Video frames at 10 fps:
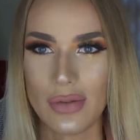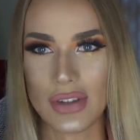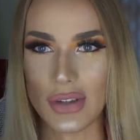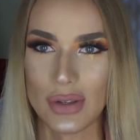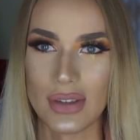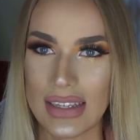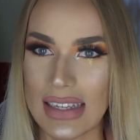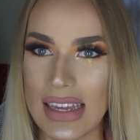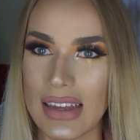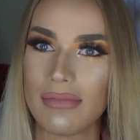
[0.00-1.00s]
and just
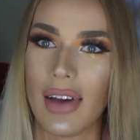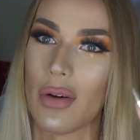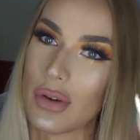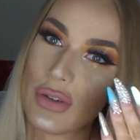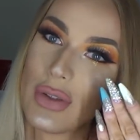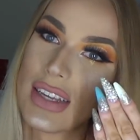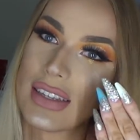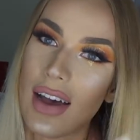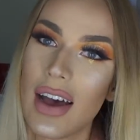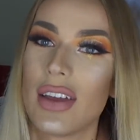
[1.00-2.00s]
see how I do
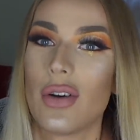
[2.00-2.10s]
this eye,